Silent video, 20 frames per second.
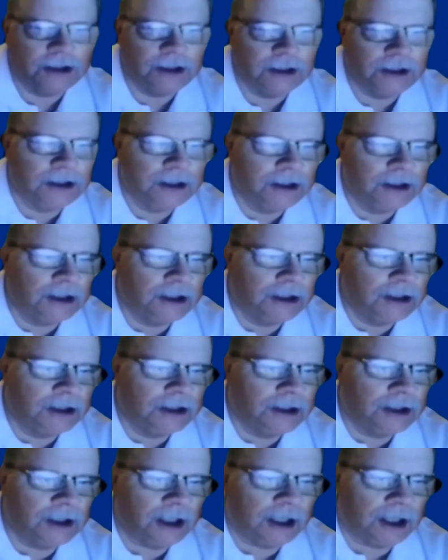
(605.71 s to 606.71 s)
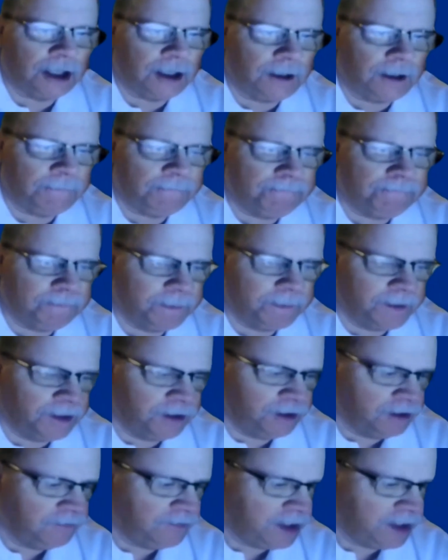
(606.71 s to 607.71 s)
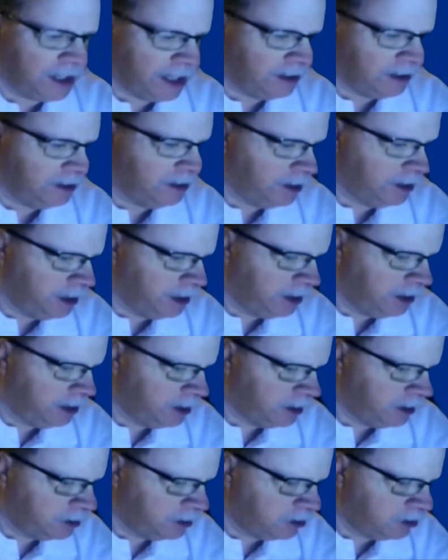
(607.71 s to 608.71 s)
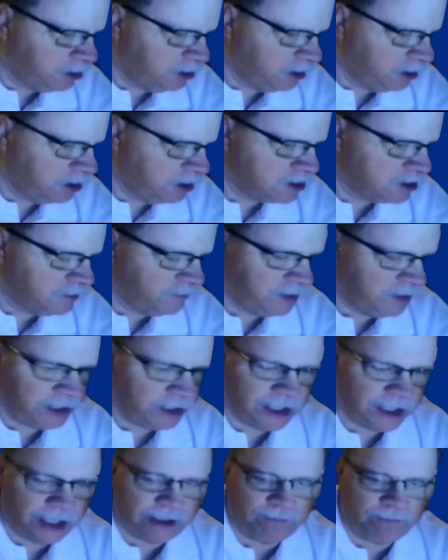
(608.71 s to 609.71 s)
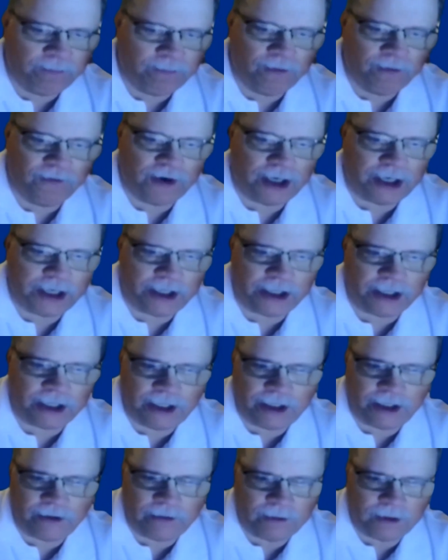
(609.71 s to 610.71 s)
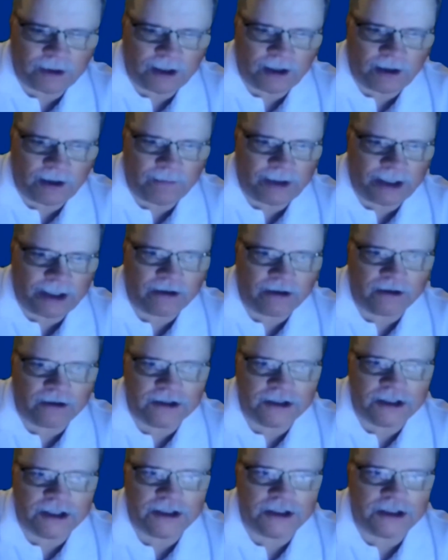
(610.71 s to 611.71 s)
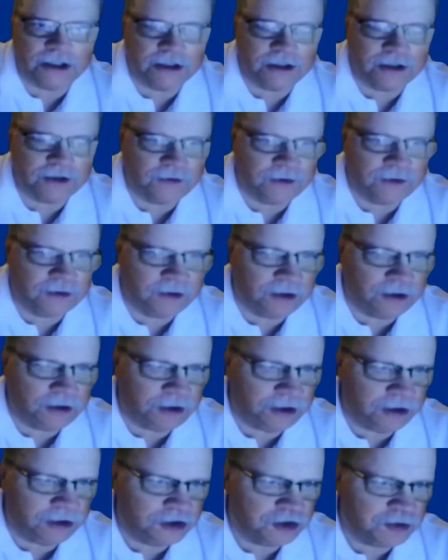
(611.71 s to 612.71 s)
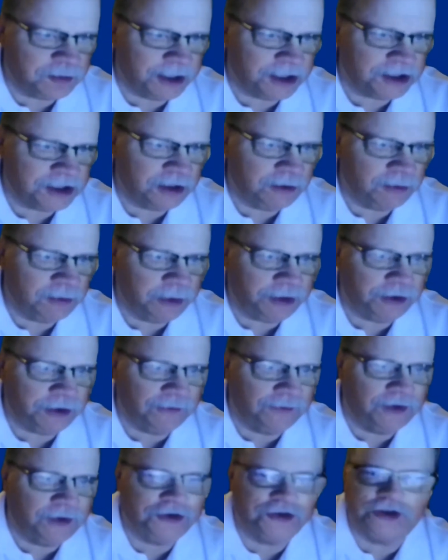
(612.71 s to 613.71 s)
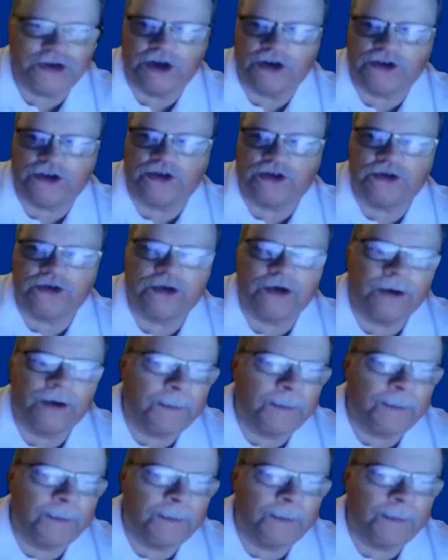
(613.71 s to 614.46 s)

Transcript: Yeah. Um, you're a vet, and is the VA providing any uh, medical assistance to you, especially with your vision issues?